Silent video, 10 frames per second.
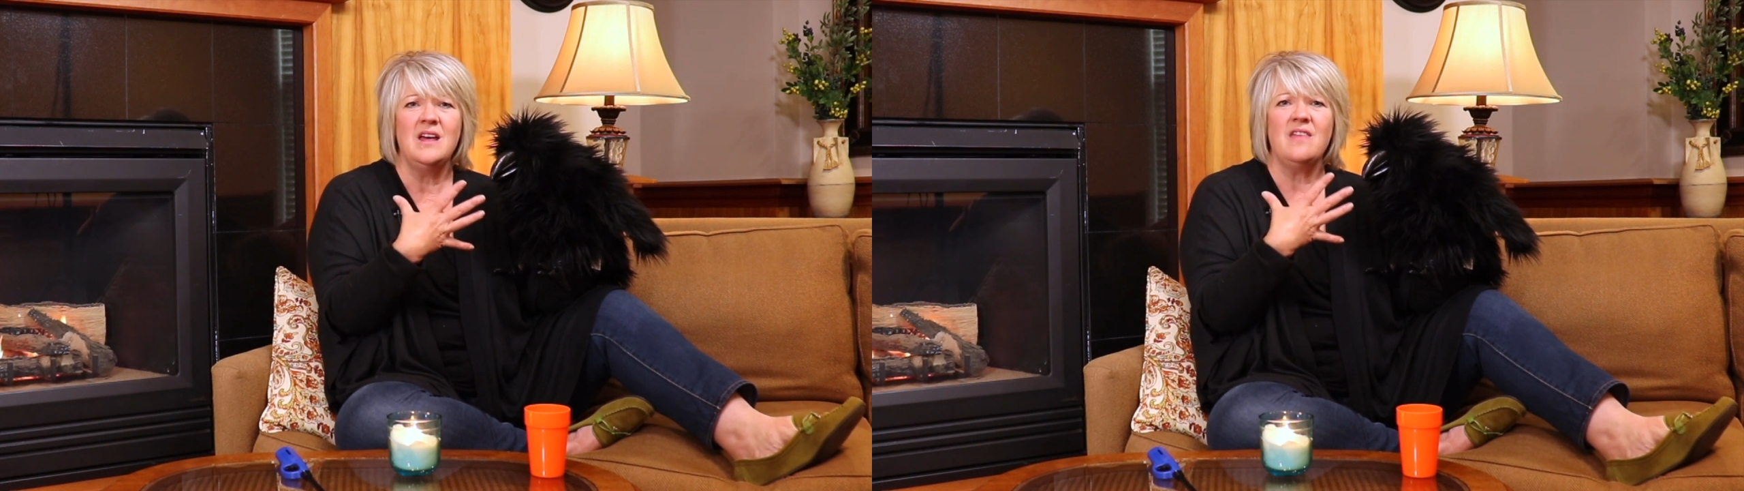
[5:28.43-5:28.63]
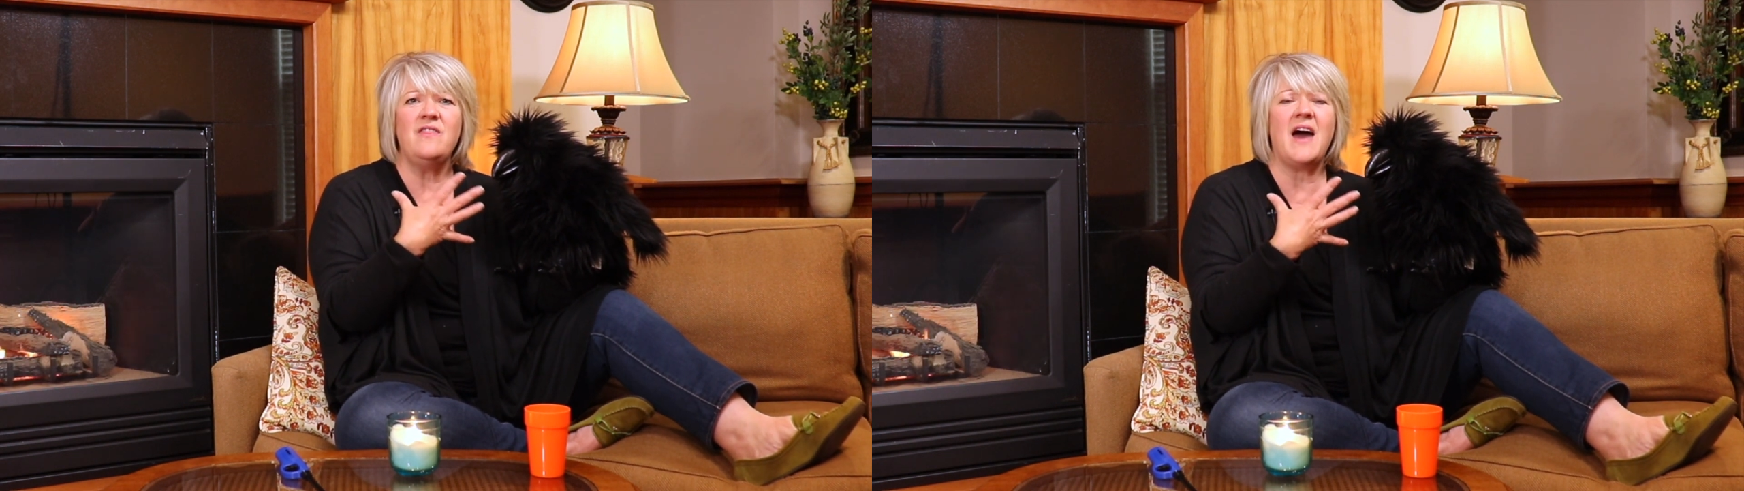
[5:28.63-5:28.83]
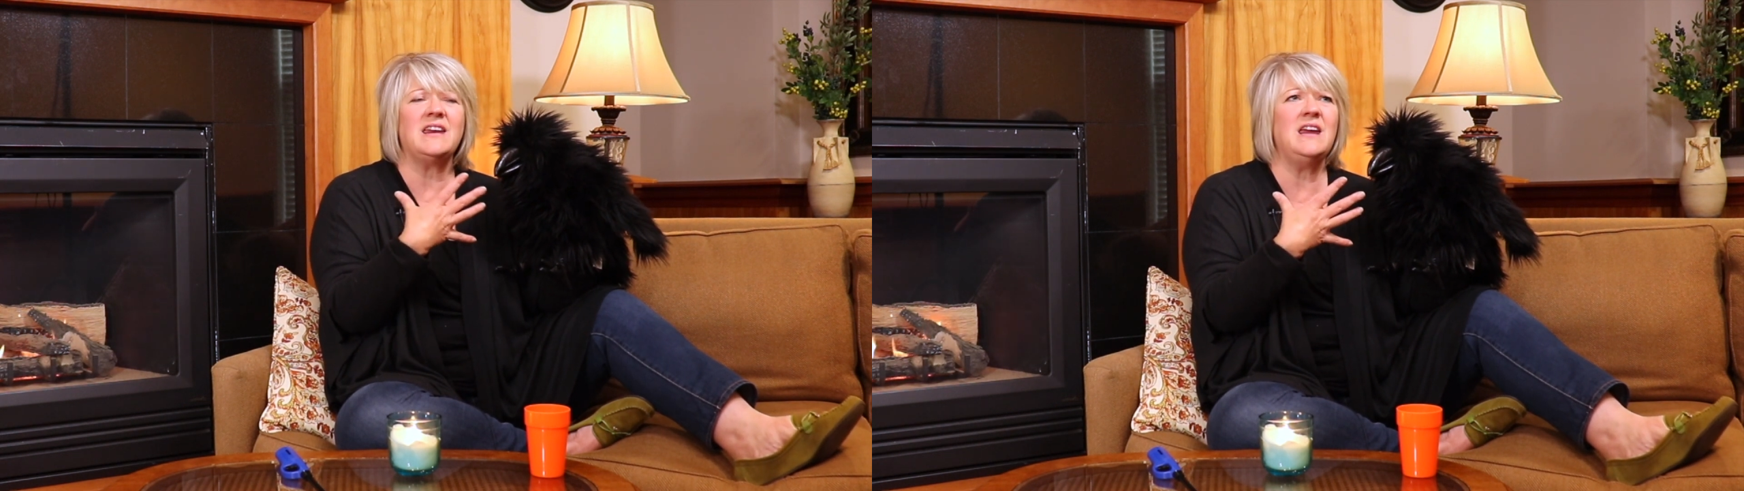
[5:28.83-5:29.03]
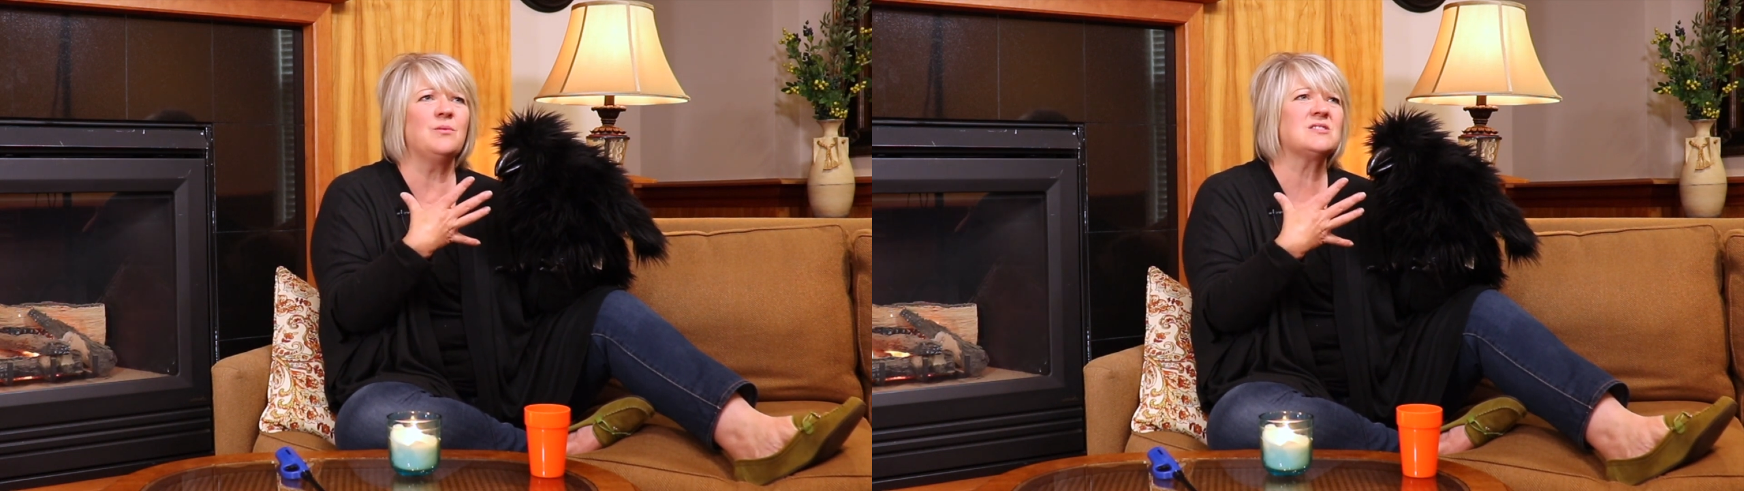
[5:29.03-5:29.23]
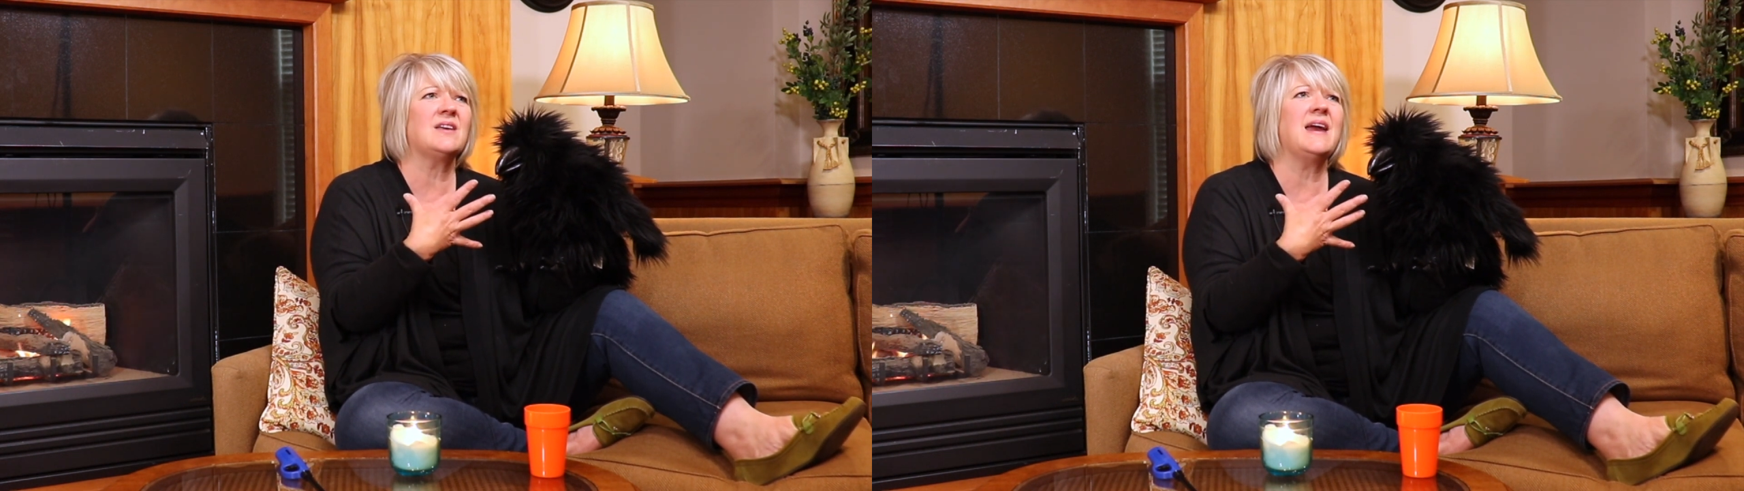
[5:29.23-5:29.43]
that he
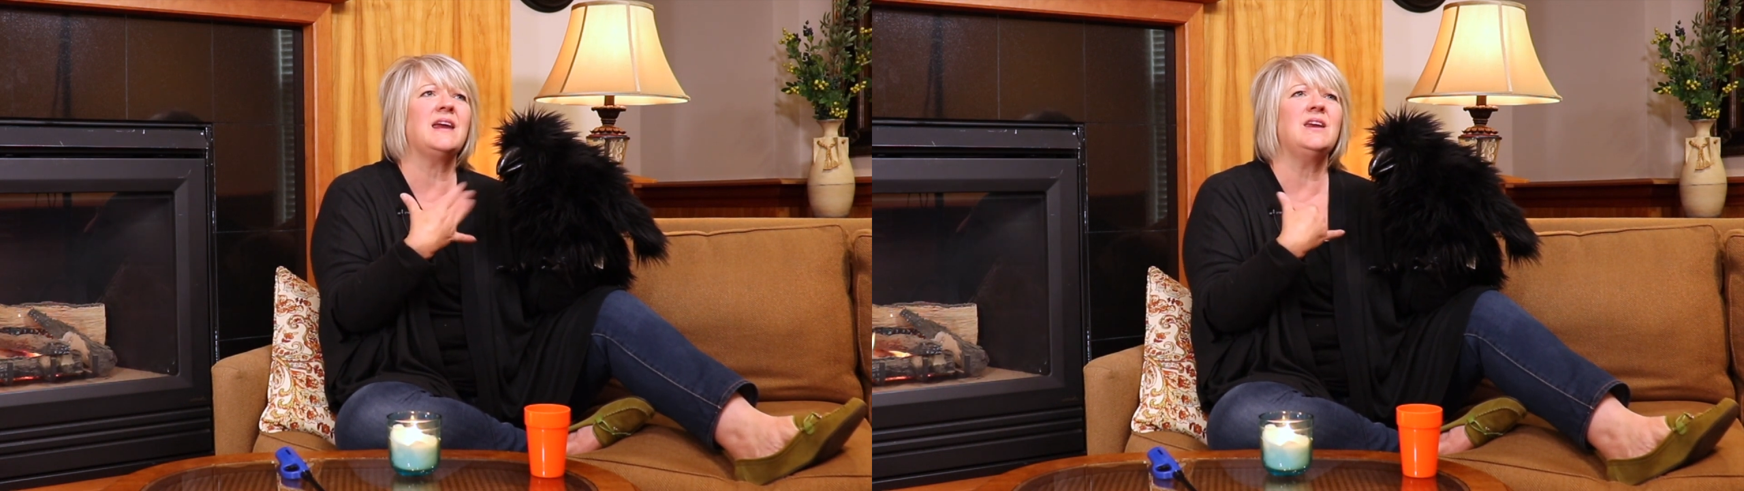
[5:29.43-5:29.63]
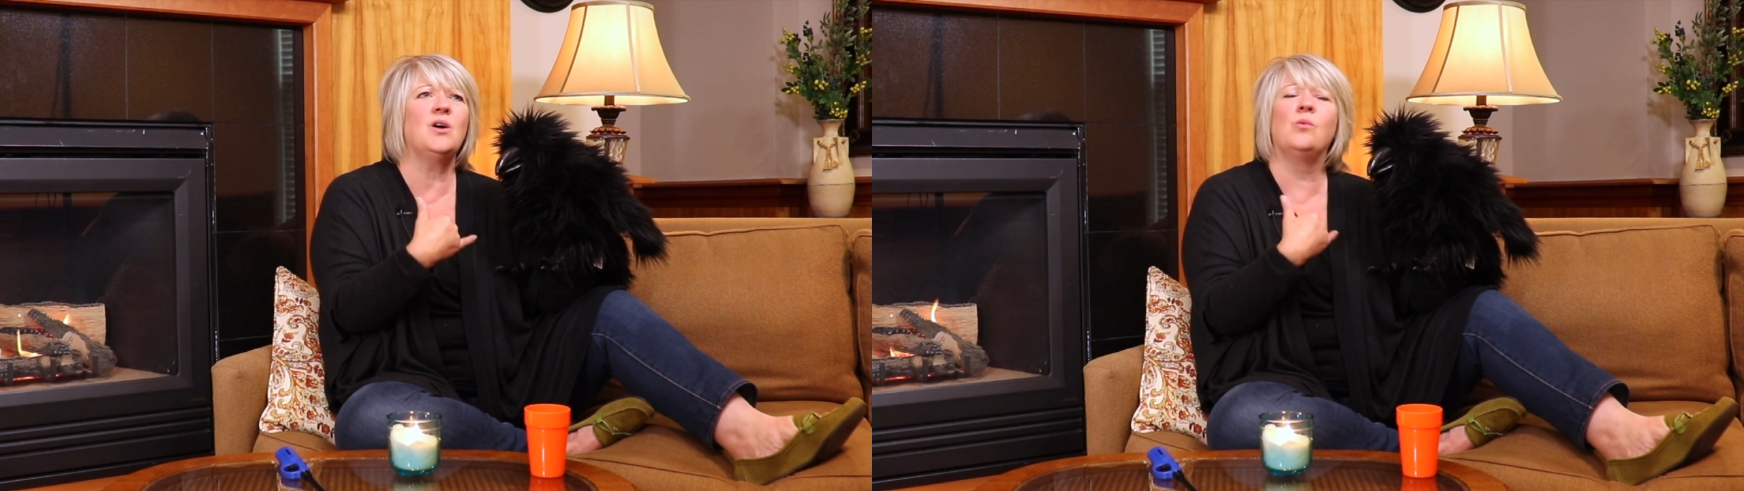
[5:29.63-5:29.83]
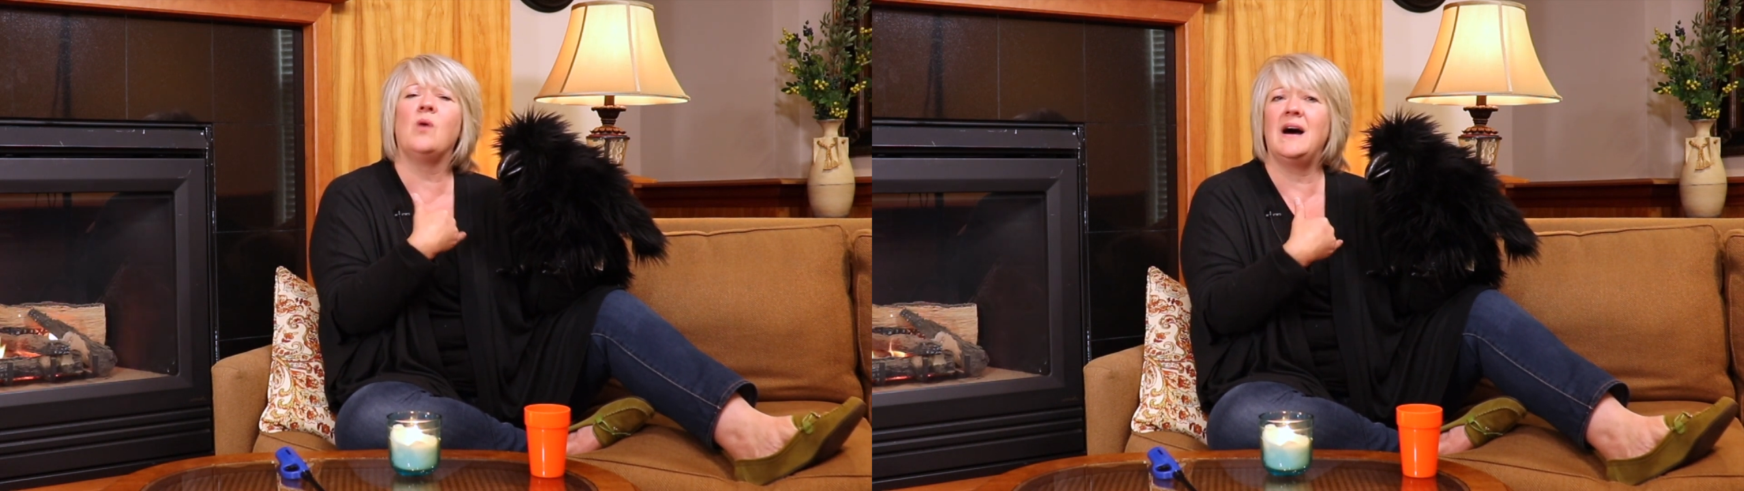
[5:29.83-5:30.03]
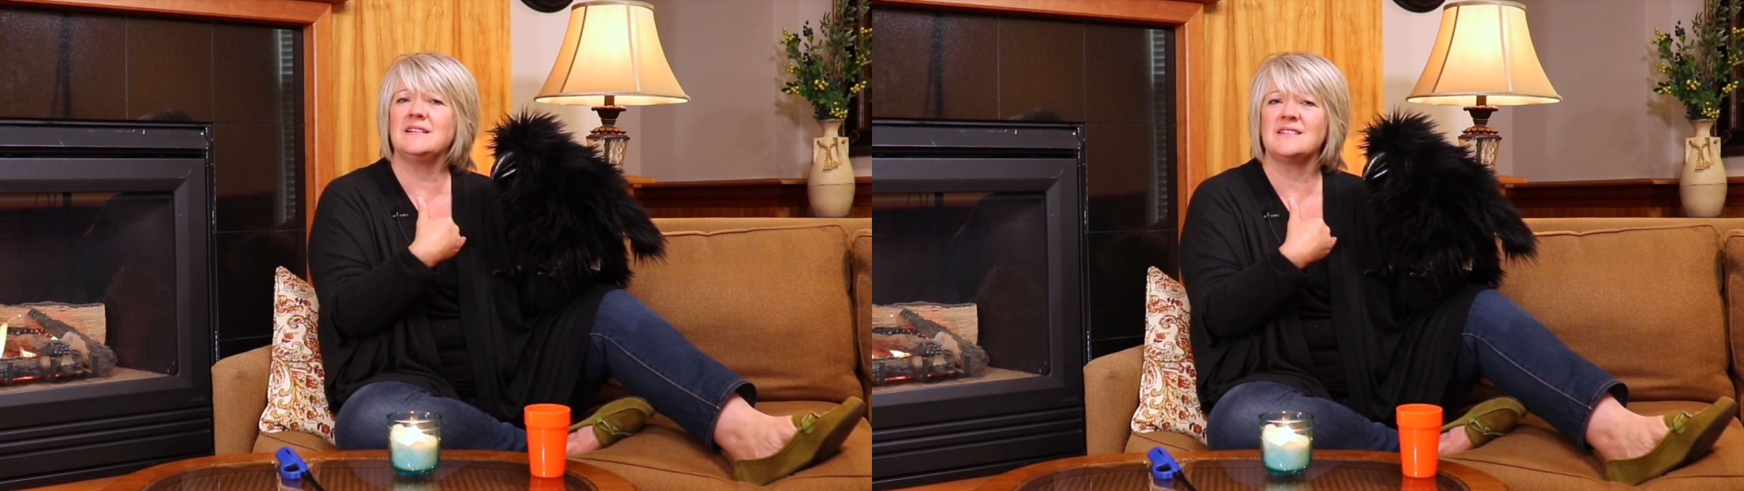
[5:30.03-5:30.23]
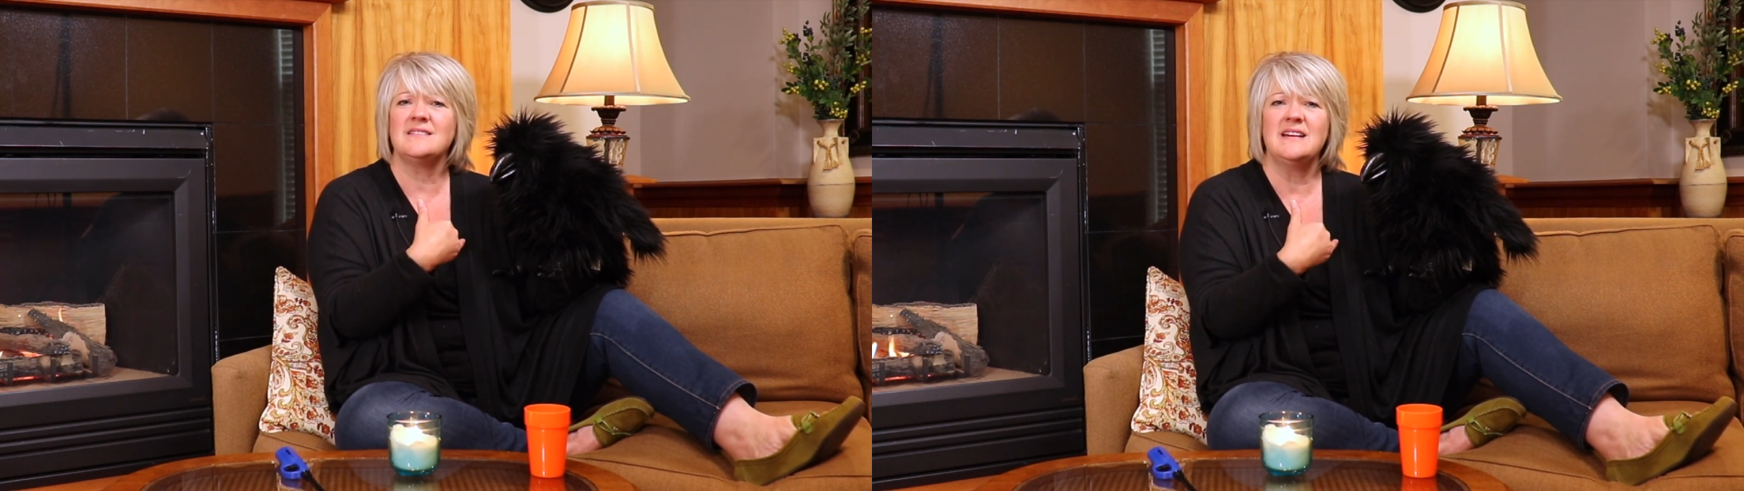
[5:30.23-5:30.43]
was like, you know what?